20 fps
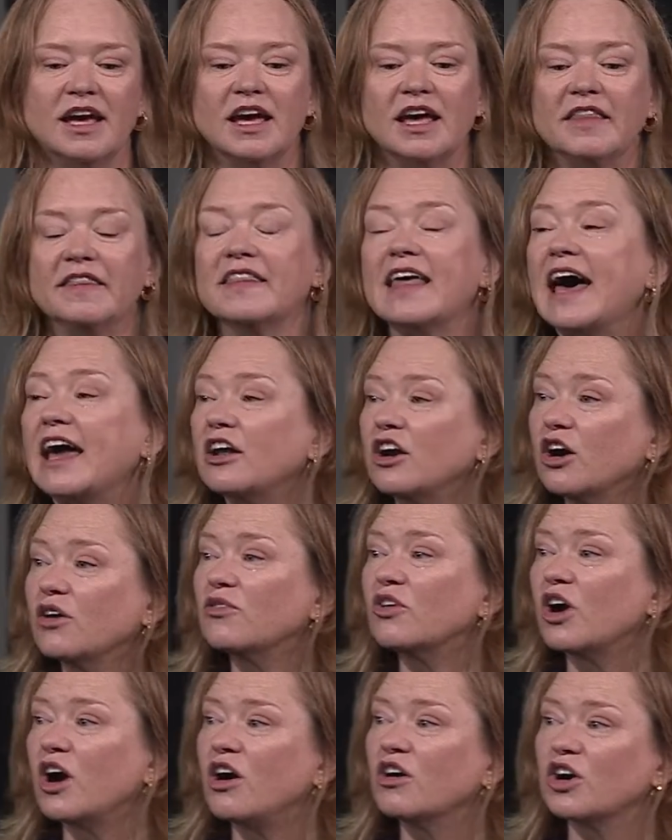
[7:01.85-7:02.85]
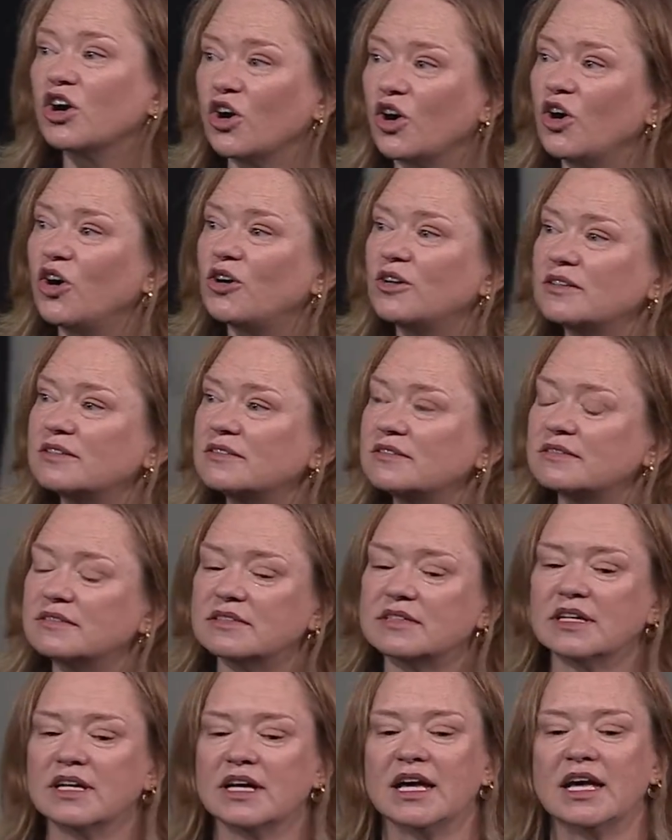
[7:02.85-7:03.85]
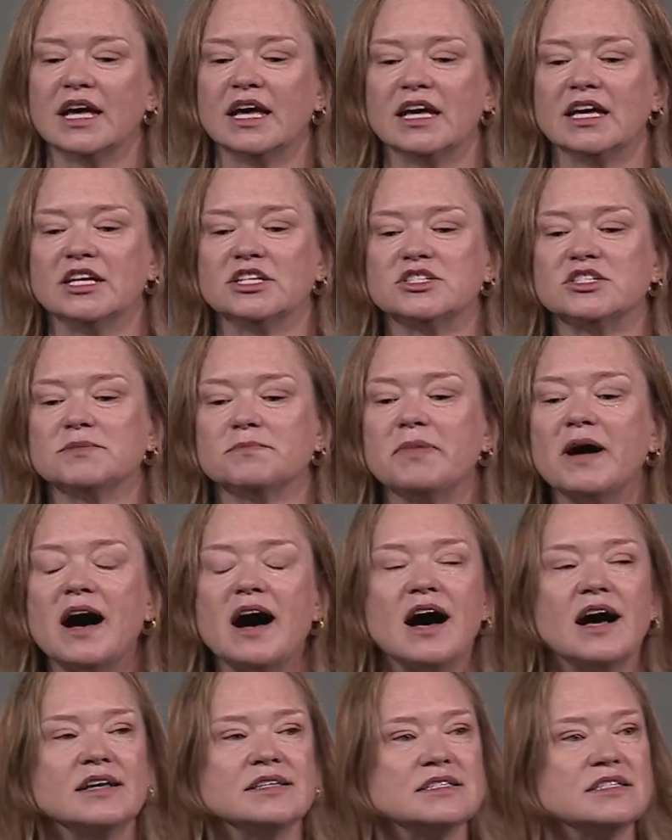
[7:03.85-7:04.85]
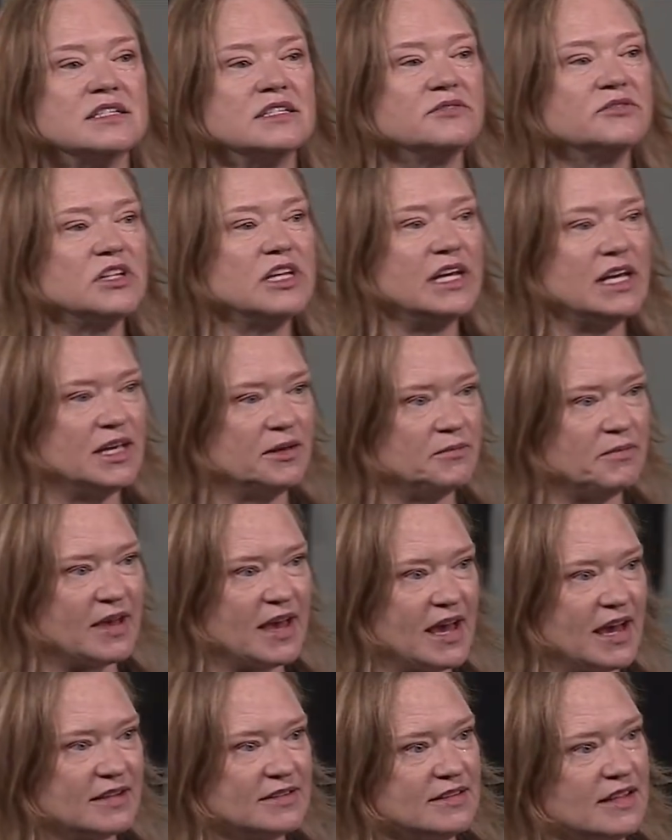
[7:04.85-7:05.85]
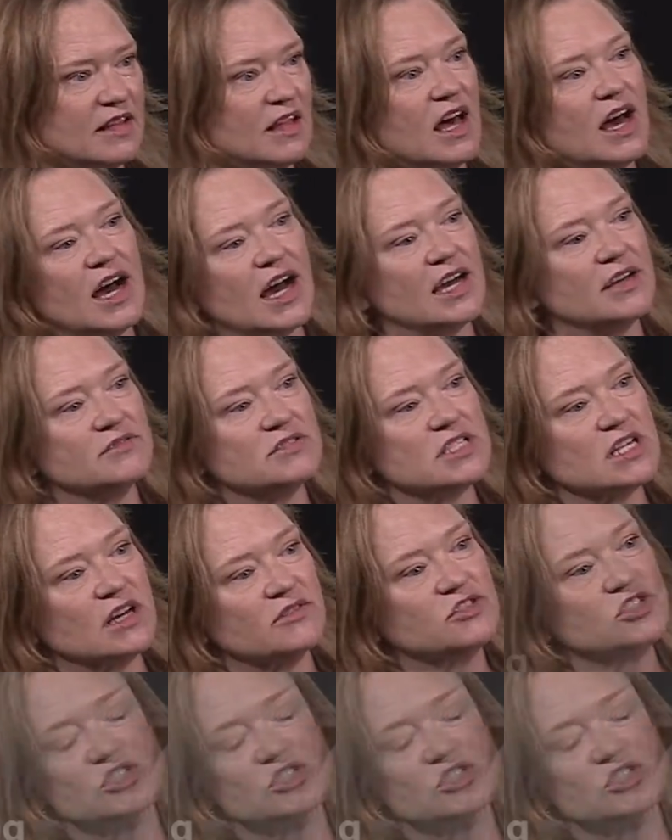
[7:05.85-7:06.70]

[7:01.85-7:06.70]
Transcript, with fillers: And that overall goal is to positively impact the lives of